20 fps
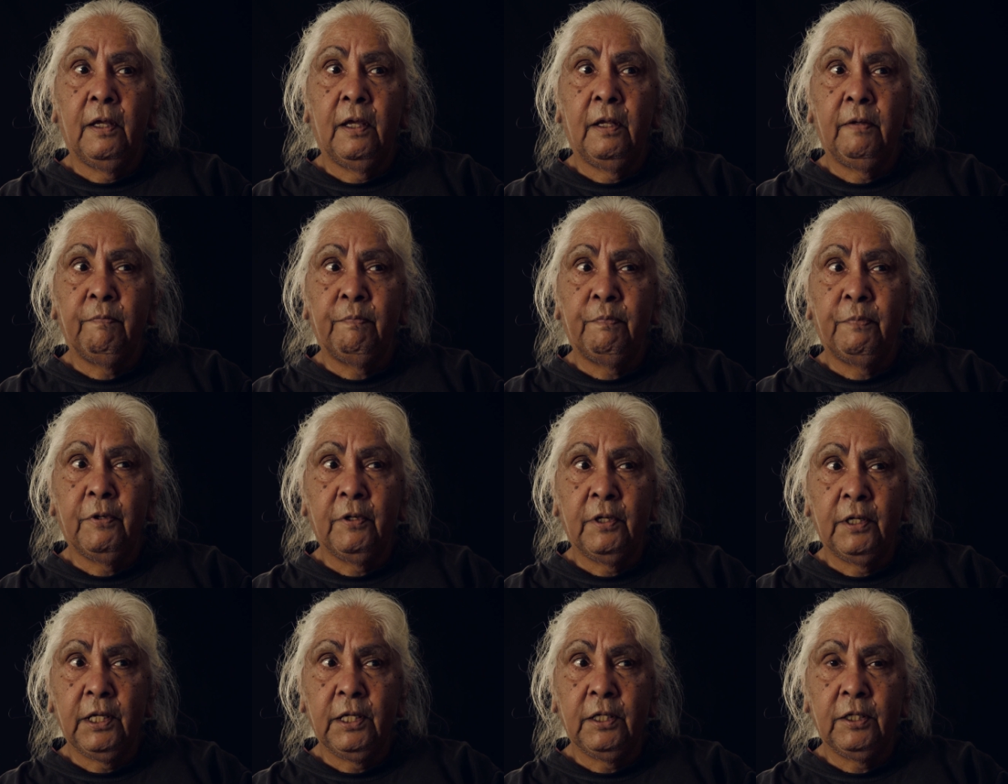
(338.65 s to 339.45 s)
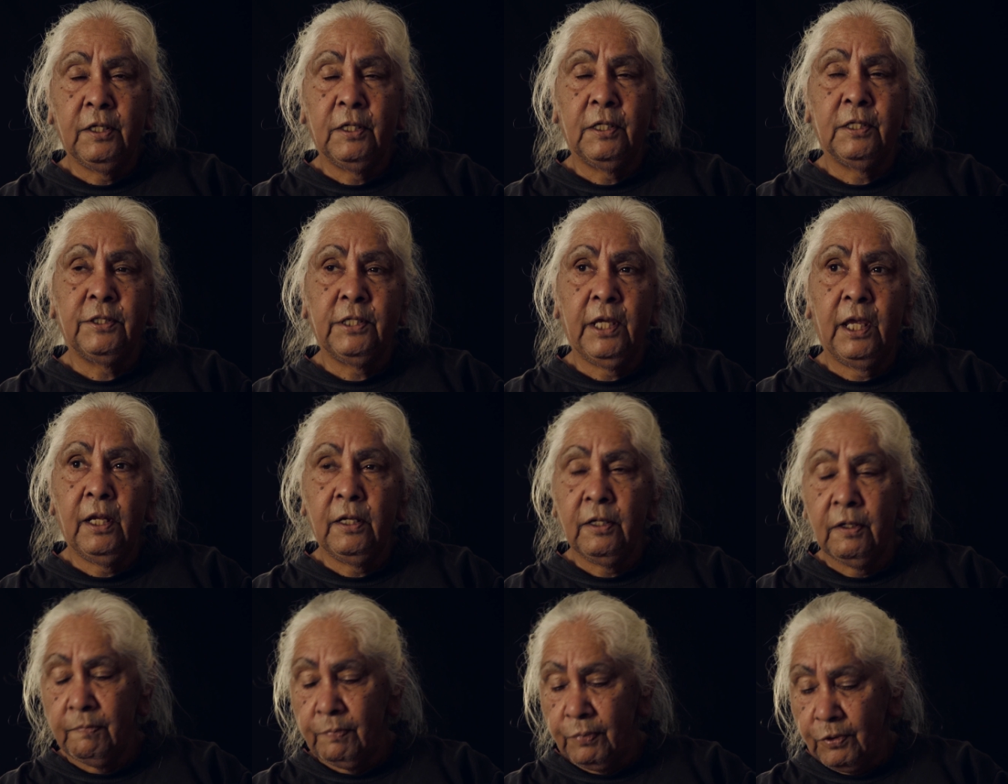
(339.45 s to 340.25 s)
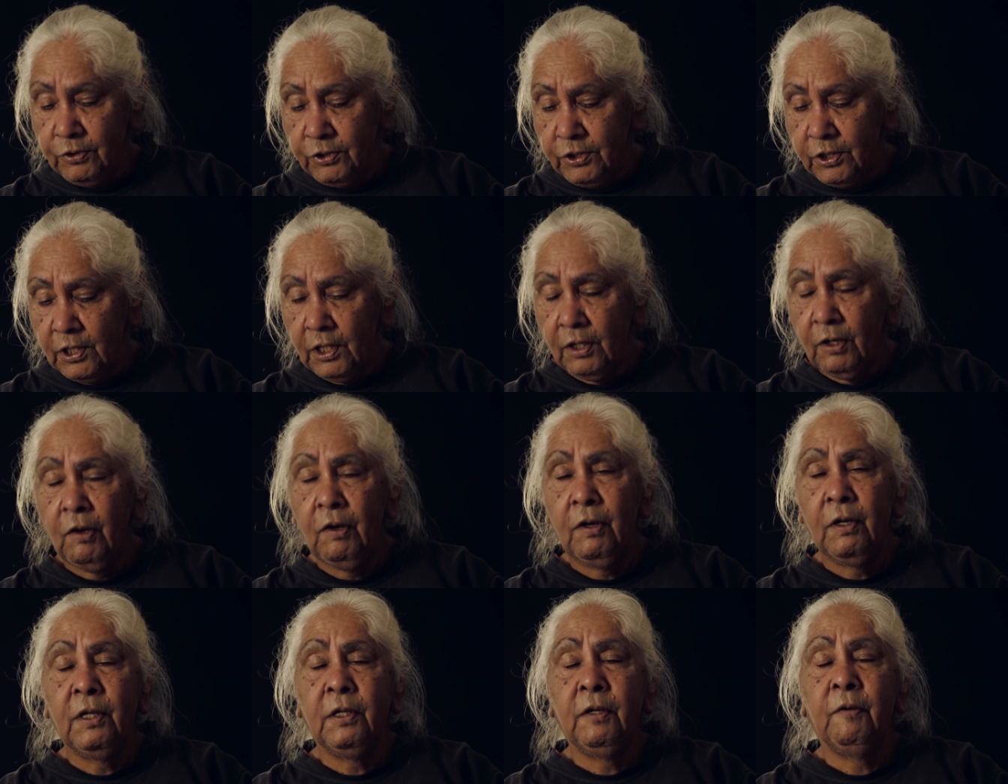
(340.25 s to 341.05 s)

and put it into the sand and push it along.